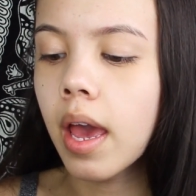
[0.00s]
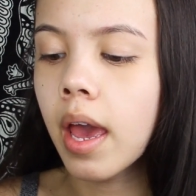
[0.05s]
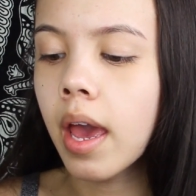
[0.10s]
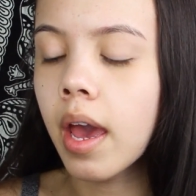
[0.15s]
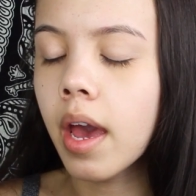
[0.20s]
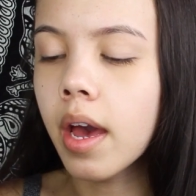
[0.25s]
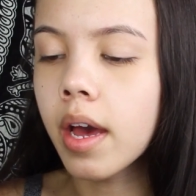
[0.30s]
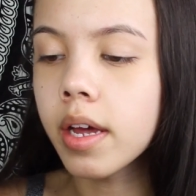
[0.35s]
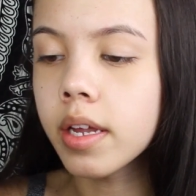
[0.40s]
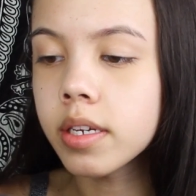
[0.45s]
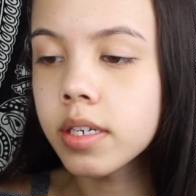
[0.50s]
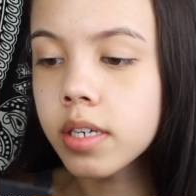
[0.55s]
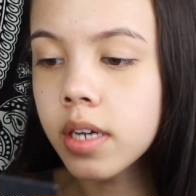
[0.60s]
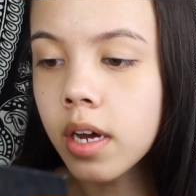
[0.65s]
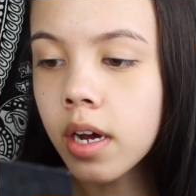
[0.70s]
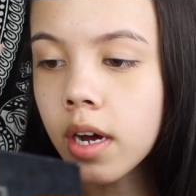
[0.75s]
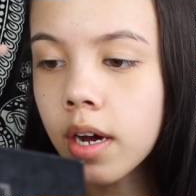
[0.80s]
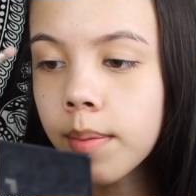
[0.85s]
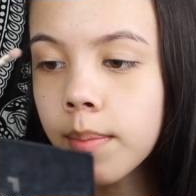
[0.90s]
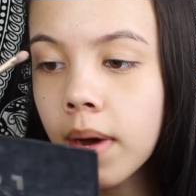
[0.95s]
And
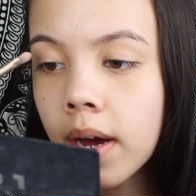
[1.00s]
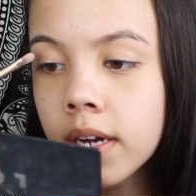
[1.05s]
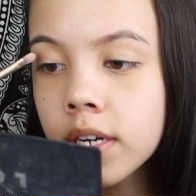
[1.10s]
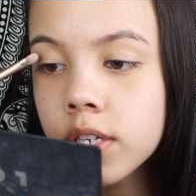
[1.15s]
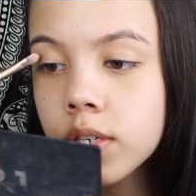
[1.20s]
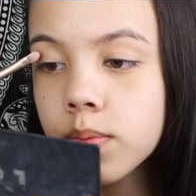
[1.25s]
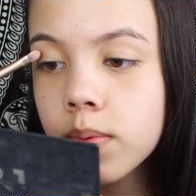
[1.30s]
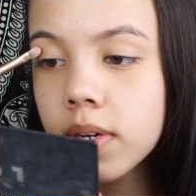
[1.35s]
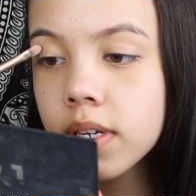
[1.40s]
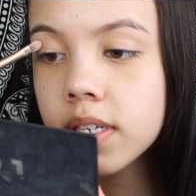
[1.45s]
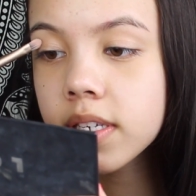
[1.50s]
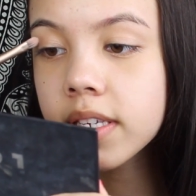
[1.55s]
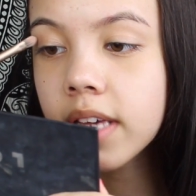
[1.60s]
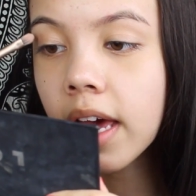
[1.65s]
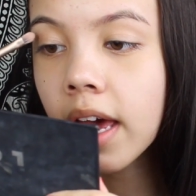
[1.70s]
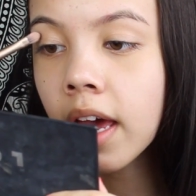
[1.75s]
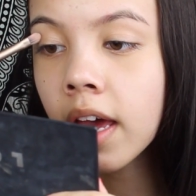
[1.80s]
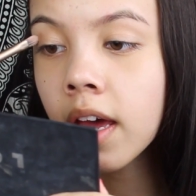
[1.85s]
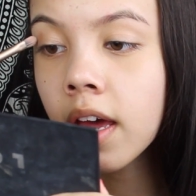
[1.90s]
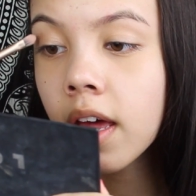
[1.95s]
I just want to
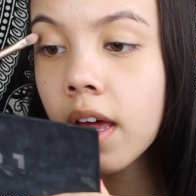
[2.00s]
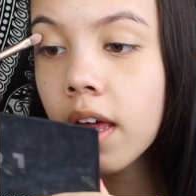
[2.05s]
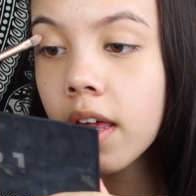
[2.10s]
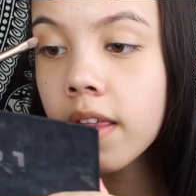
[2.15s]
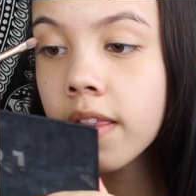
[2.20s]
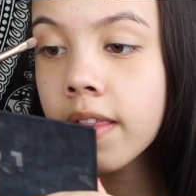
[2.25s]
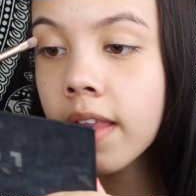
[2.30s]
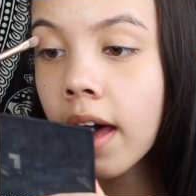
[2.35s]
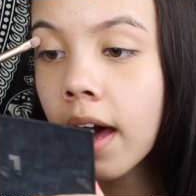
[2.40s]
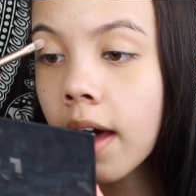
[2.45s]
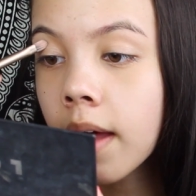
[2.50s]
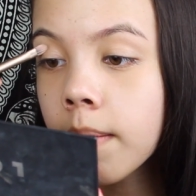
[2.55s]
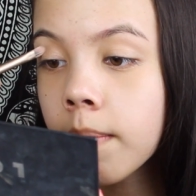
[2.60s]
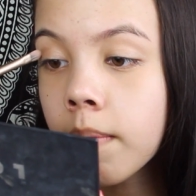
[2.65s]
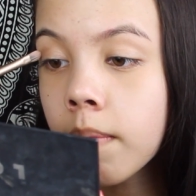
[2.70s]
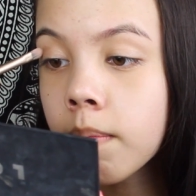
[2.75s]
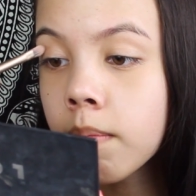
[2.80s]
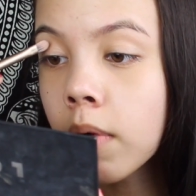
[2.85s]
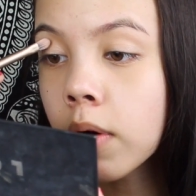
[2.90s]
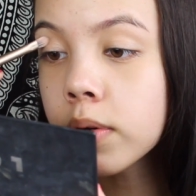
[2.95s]
say that
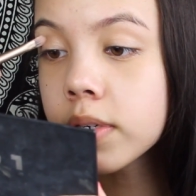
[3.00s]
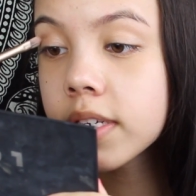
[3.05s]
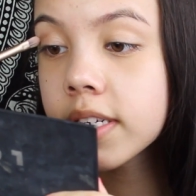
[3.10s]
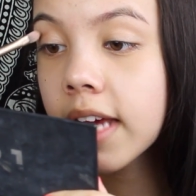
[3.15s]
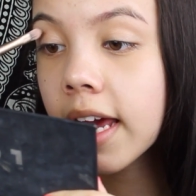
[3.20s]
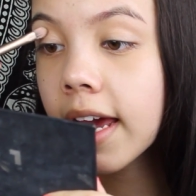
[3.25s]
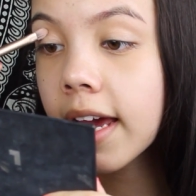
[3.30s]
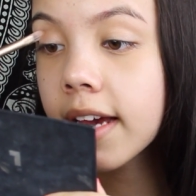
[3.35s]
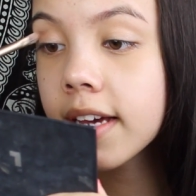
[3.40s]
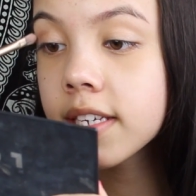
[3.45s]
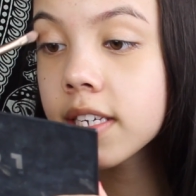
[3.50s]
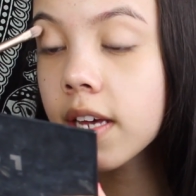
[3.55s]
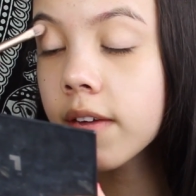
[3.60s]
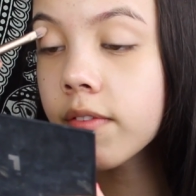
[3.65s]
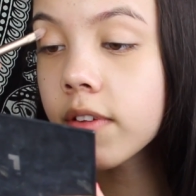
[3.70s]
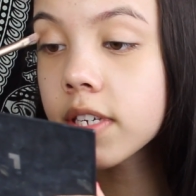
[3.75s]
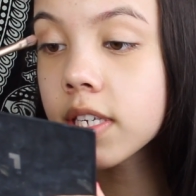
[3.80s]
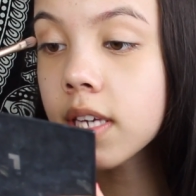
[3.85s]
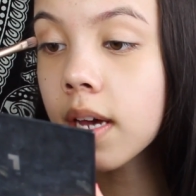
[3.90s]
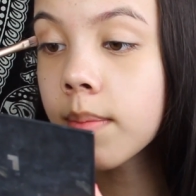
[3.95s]
most days
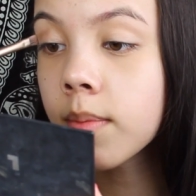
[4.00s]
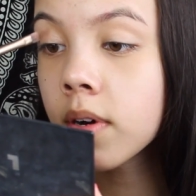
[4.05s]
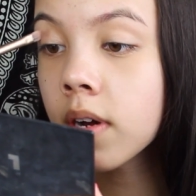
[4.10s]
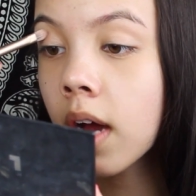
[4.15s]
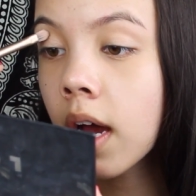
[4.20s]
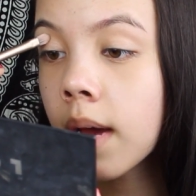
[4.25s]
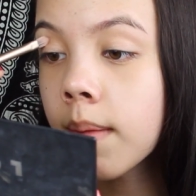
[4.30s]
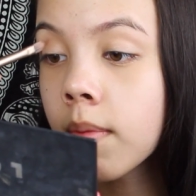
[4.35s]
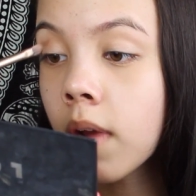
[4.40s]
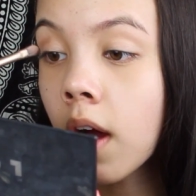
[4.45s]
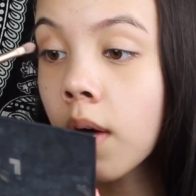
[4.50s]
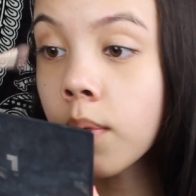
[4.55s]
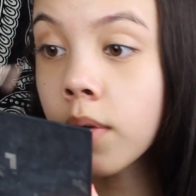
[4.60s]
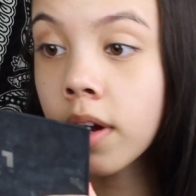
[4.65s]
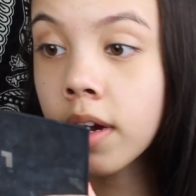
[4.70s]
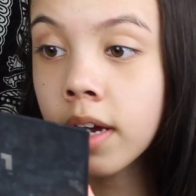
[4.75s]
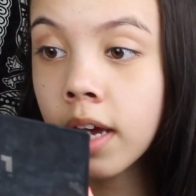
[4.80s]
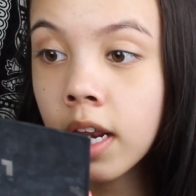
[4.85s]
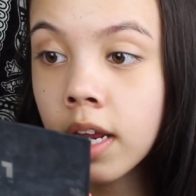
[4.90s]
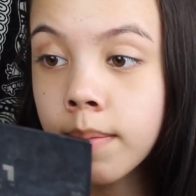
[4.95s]
of the summer I'm not
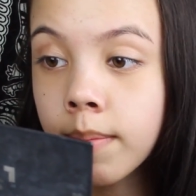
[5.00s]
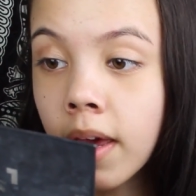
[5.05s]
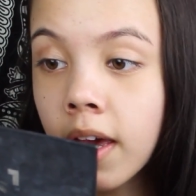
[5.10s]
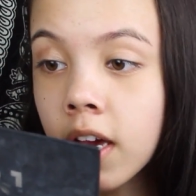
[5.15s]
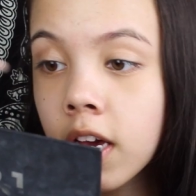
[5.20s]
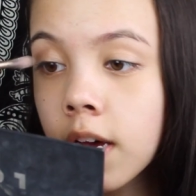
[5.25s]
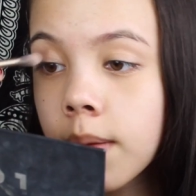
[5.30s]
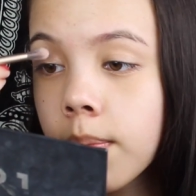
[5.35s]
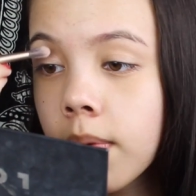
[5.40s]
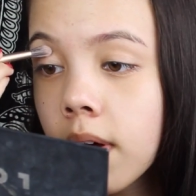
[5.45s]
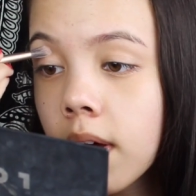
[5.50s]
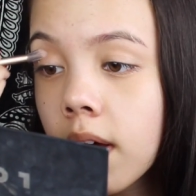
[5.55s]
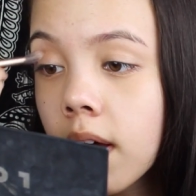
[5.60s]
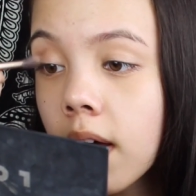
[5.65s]
wearing any makeup.